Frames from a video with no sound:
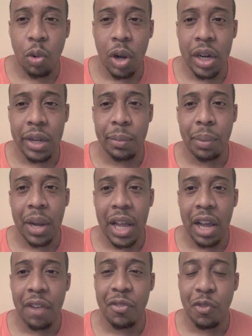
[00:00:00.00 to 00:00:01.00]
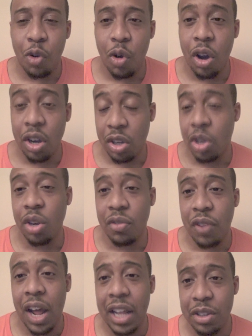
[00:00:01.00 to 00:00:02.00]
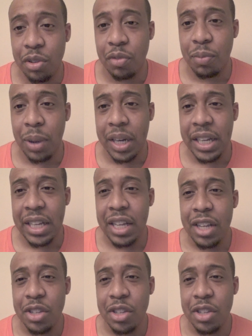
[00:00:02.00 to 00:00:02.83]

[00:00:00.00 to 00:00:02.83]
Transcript: quality player for a good value of money.